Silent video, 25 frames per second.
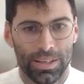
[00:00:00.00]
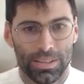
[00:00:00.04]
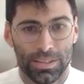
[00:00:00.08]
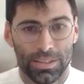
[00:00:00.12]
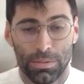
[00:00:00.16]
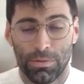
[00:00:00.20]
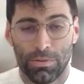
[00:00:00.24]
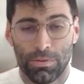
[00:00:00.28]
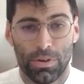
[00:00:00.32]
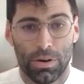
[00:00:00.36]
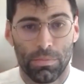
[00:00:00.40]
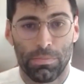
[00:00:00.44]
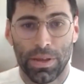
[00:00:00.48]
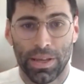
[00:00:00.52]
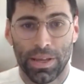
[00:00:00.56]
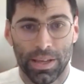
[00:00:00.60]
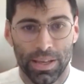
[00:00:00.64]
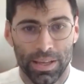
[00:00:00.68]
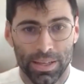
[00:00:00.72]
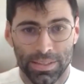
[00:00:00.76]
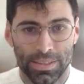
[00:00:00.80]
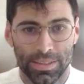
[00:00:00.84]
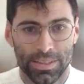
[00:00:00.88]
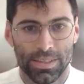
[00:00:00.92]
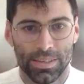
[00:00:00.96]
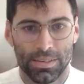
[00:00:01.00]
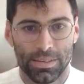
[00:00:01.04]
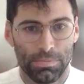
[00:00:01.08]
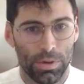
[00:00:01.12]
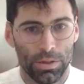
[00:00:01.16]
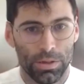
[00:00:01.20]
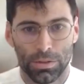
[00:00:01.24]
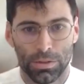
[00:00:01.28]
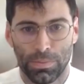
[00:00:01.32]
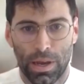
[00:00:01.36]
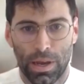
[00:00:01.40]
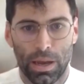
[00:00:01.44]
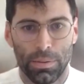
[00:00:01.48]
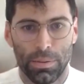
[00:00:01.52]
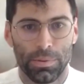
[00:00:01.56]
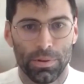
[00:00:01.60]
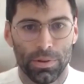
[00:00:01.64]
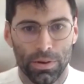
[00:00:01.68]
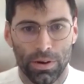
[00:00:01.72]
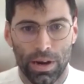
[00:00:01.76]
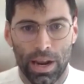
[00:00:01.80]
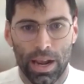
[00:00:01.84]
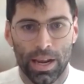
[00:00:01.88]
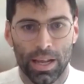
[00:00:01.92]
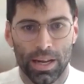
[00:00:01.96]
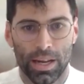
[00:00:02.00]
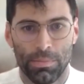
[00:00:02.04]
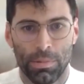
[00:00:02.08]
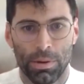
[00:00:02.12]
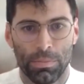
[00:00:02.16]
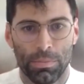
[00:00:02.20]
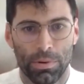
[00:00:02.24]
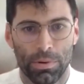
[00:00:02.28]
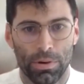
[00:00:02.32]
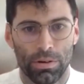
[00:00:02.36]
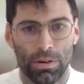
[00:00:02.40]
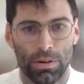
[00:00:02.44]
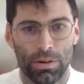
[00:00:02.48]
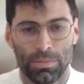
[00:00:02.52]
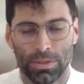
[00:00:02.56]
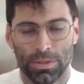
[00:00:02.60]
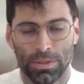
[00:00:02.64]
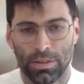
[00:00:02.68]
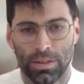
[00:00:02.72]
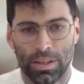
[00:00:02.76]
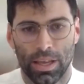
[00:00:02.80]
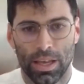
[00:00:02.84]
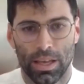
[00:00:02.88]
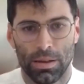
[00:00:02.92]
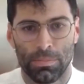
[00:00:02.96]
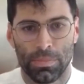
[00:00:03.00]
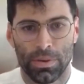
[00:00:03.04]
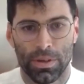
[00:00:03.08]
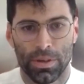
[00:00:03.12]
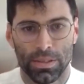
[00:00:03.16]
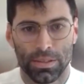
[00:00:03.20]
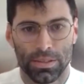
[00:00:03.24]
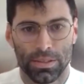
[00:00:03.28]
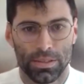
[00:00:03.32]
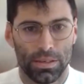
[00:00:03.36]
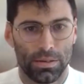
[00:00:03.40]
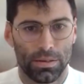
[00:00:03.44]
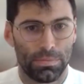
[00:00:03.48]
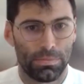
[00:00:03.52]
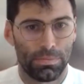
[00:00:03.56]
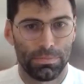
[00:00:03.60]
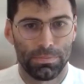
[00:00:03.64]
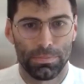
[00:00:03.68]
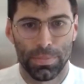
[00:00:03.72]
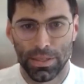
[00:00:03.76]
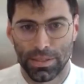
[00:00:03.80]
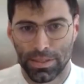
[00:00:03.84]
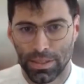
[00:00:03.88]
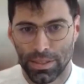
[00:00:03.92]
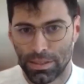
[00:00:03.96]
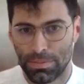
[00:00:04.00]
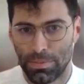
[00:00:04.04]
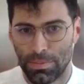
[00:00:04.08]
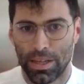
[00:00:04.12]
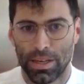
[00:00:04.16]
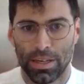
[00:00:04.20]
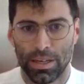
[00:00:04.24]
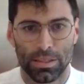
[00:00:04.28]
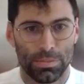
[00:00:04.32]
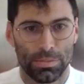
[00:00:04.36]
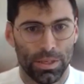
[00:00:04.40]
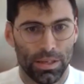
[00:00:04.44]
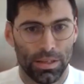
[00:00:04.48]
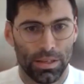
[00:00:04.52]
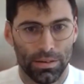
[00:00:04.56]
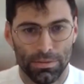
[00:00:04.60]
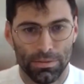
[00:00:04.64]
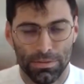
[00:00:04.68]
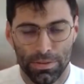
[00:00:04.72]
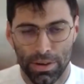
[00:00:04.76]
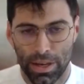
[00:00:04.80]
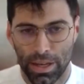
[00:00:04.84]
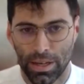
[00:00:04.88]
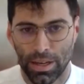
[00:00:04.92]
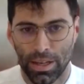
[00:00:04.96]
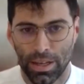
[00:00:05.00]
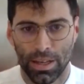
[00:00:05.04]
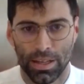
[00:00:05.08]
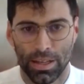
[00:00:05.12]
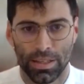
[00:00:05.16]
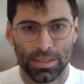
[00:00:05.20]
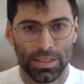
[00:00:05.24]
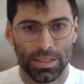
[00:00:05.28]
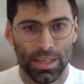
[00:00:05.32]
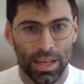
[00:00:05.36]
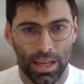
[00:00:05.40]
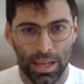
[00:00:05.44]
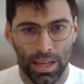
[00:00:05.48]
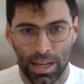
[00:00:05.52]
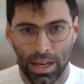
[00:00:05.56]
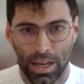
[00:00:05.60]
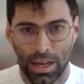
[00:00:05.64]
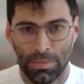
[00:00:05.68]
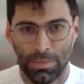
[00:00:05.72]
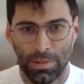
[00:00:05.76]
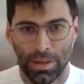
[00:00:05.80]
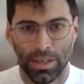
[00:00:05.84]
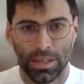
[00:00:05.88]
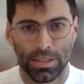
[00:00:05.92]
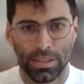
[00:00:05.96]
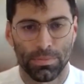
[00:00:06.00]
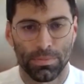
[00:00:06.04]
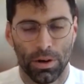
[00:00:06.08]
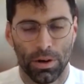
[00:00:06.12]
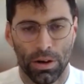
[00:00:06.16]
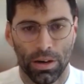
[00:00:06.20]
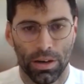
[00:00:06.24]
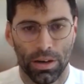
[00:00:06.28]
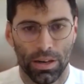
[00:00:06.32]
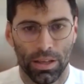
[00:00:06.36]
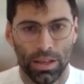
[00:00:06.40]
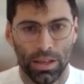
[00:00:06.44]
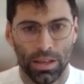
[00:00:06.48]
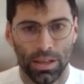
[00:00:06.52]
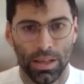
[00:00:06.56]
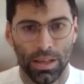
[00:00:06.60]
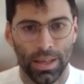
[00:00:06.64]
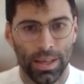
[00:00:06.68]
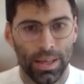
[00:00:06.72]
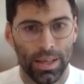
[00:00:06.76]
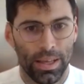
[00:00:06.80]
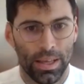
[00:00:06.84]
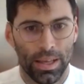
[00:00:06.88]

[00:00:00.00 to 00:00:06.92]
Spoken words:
some of our biggest, most popular academic programs on campus. So business management, finance, economics, marketing.